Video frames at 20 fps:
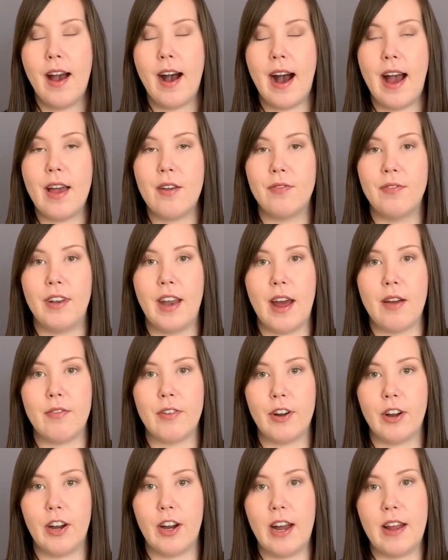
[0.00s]
I have
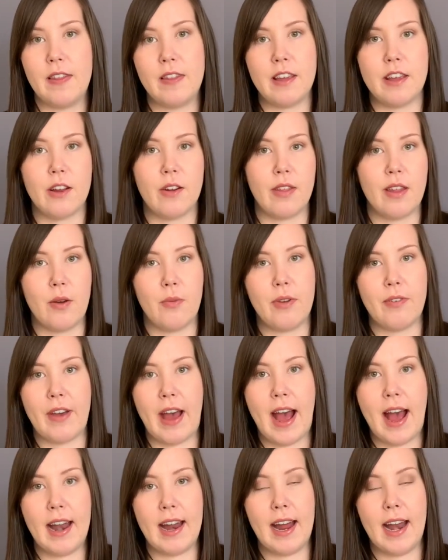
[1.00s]
never, in the year that we've
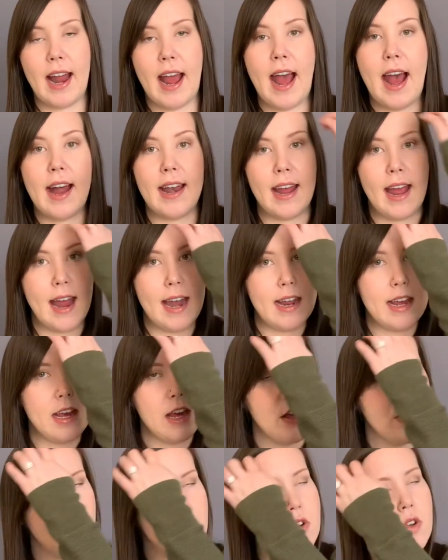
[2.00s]
had it, had any
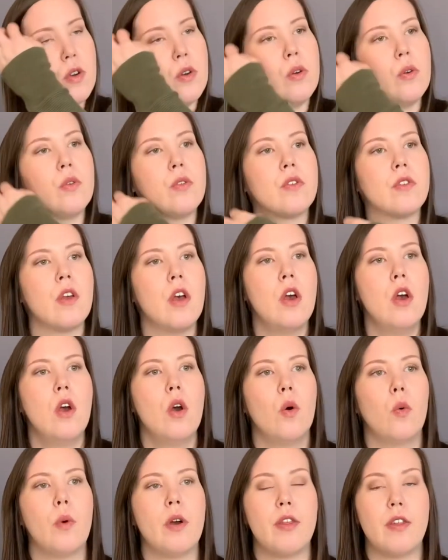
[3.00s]
issues
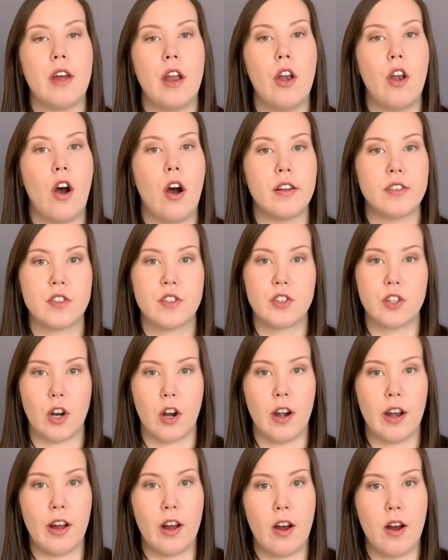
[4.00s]
with it not
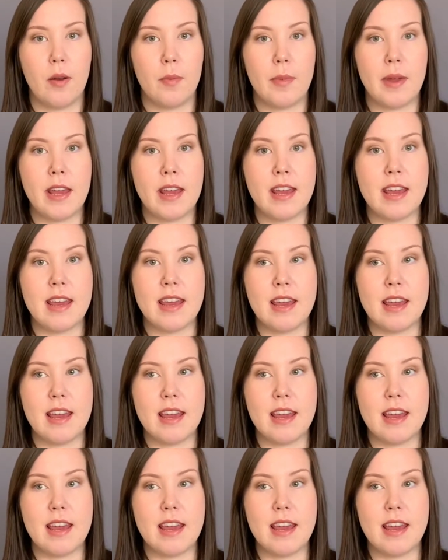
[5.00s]
starting on me,